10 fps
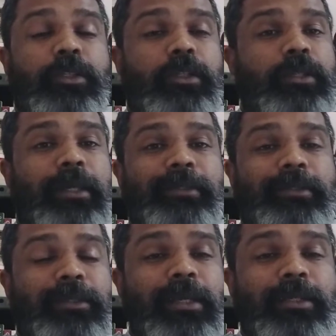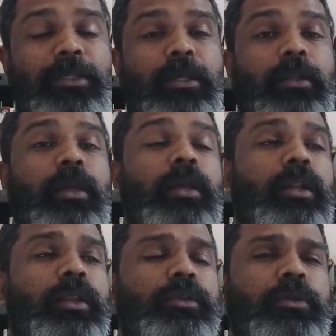its extinction.
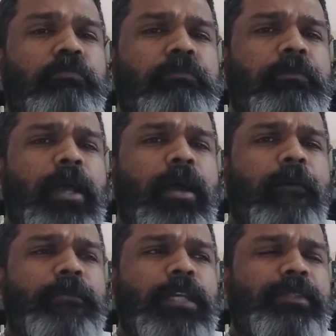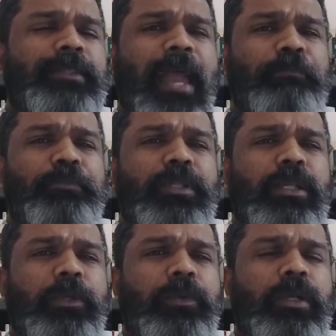So it's
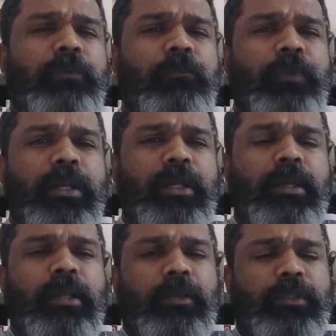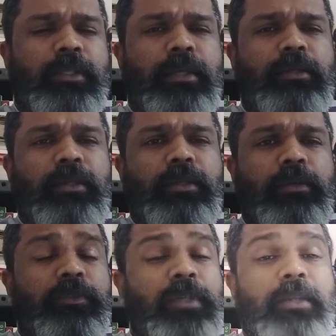absolutely ridiculous that
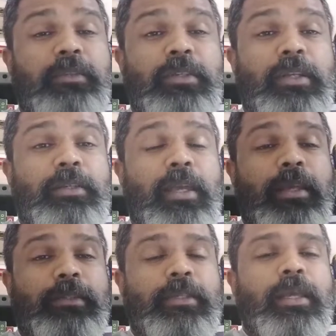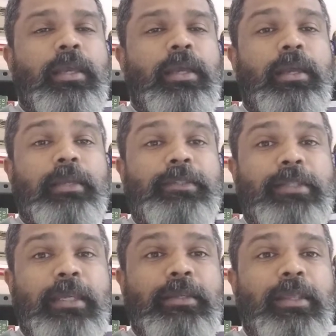Sanskrit has
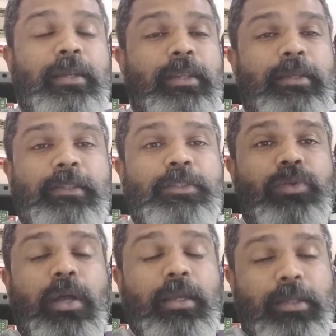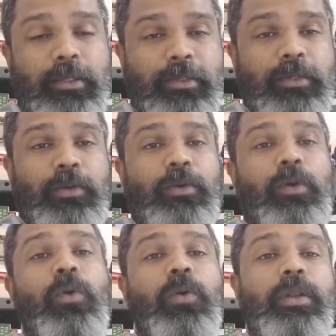extincted. It is
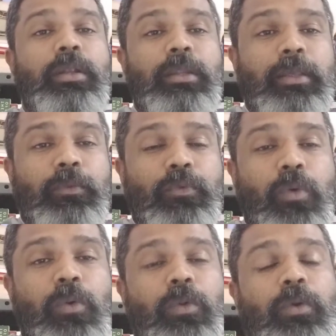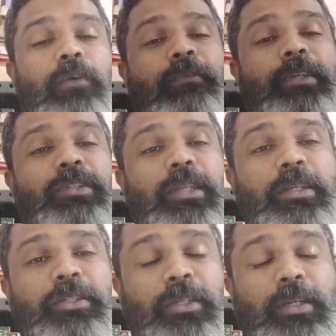on the roll of
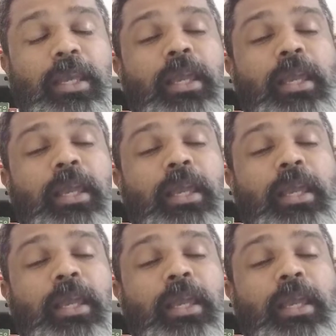extinction.